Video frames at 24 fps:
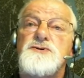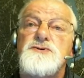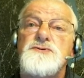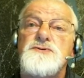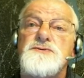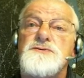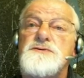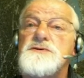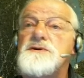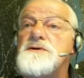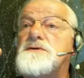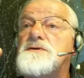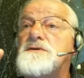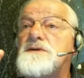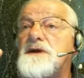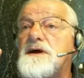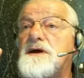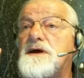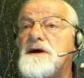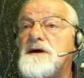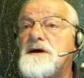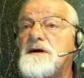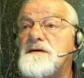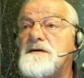
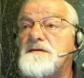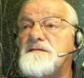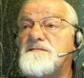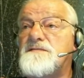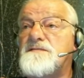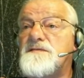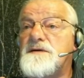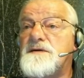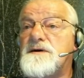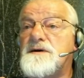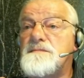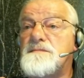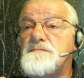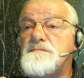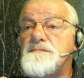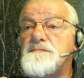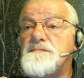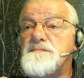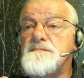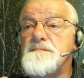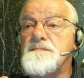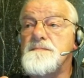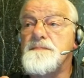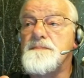kernel of
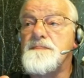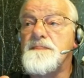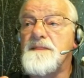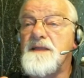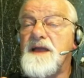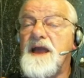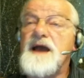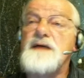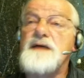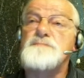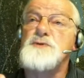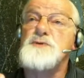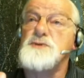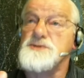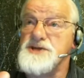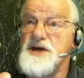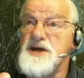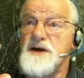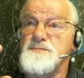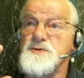um, Apple's